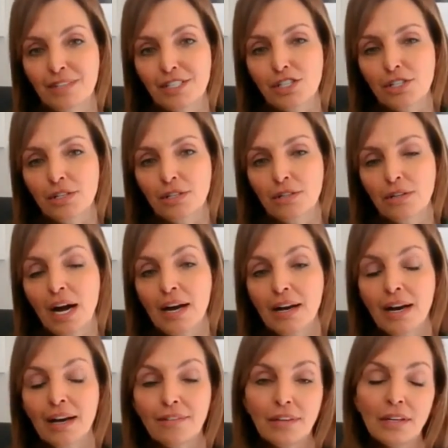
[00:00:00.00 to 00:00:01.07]
So
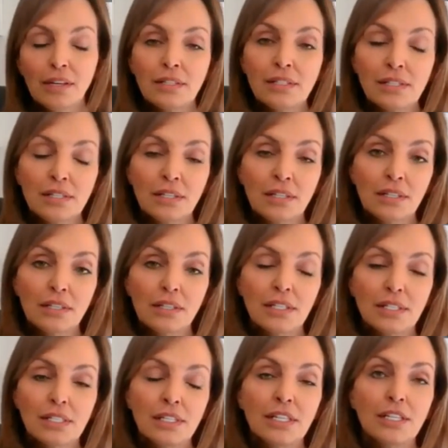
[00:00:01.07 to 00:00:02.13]
I think it's
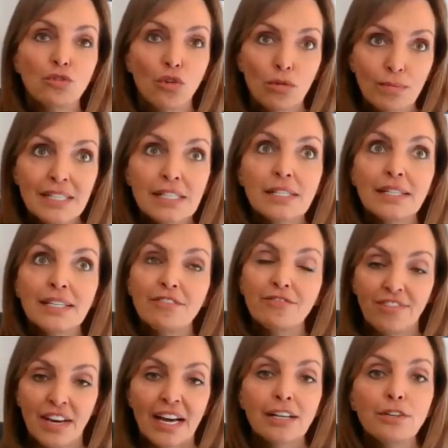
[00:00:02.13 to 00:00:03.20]
an enormously
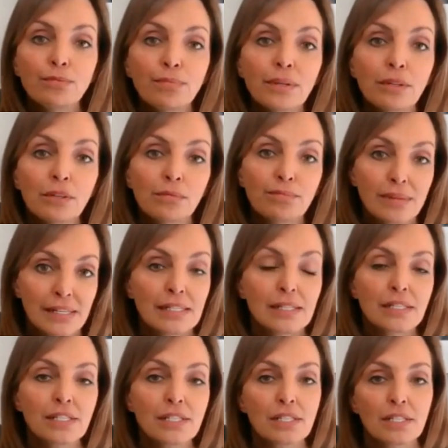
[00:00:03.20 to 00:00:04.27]
valuable
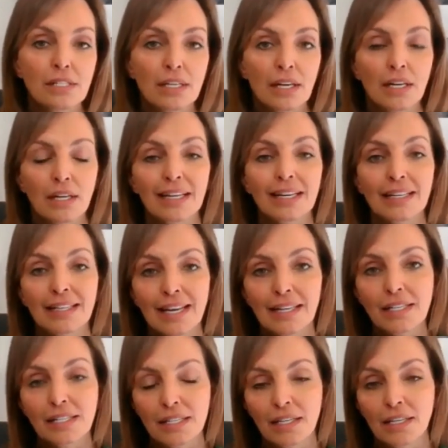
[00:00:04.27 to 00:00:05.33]
business
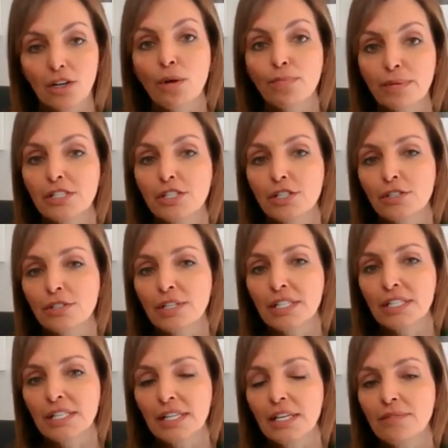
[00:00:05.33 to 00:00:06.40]
connecting
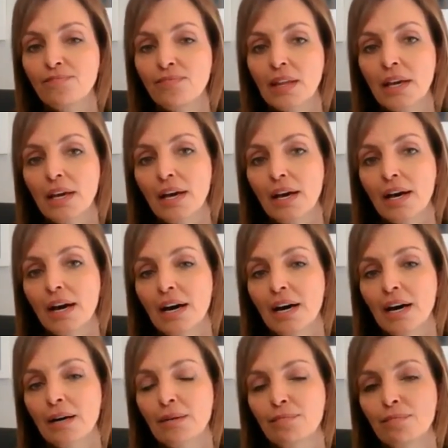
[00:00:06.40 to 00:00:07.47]
opportunity,
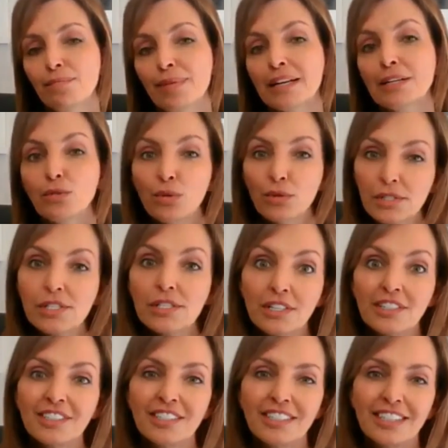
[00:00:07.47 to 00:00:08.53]
but also
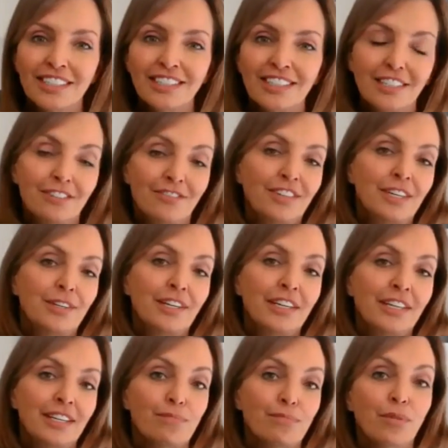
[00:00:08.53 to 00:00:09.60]
a
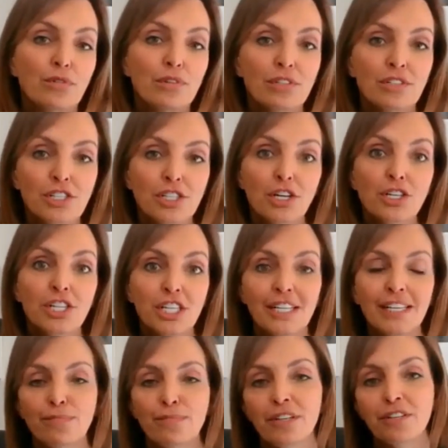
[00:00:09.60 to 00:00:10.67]
very important
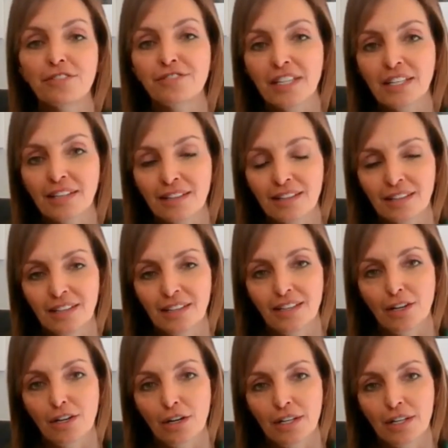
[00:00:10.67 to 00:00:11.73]
socially uplifting
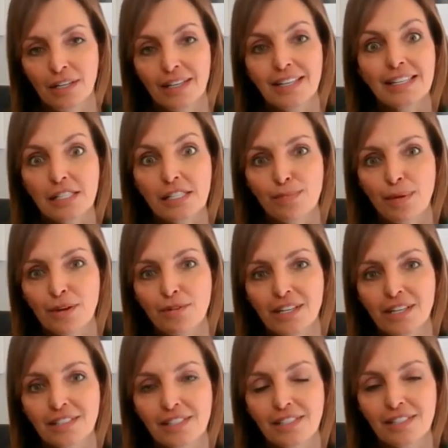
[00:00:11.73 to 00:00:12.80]

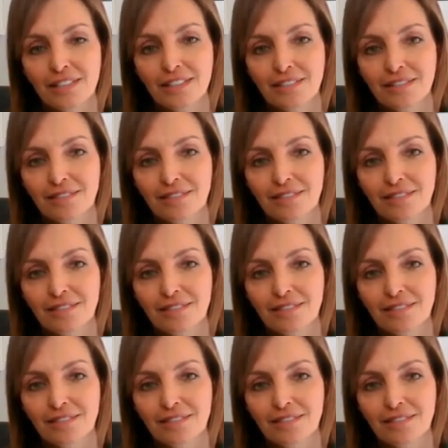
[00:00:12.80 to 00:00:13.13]
experience.